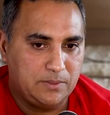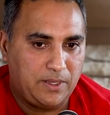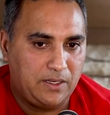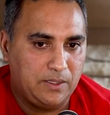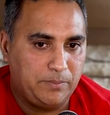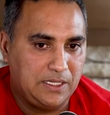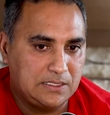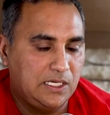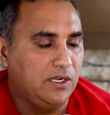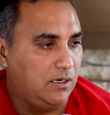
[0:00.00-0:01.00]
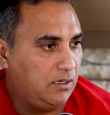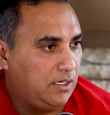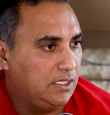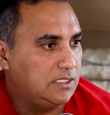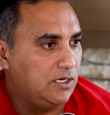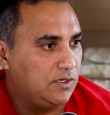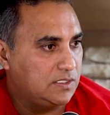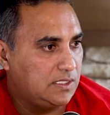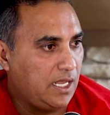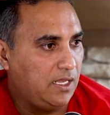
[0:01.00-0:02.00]
That's about it. But it's here. It's
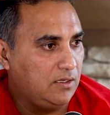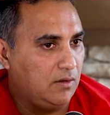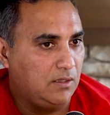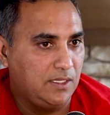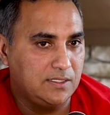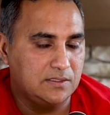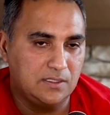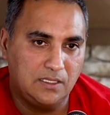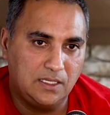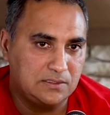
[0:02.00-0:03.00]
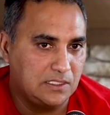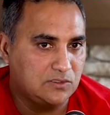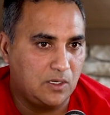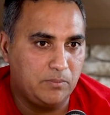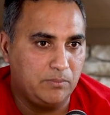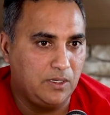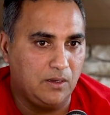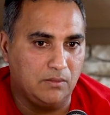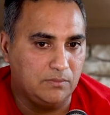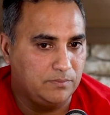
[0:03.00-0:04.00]
here to stay. Unless they start,
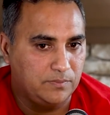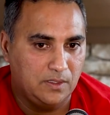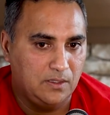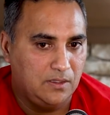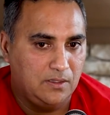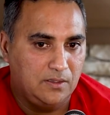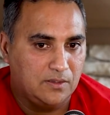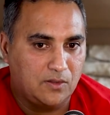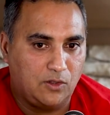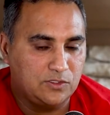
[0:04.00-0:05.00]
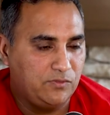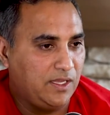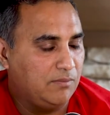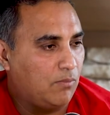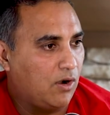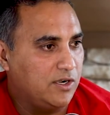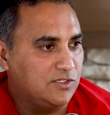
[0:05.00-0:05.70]
cultivating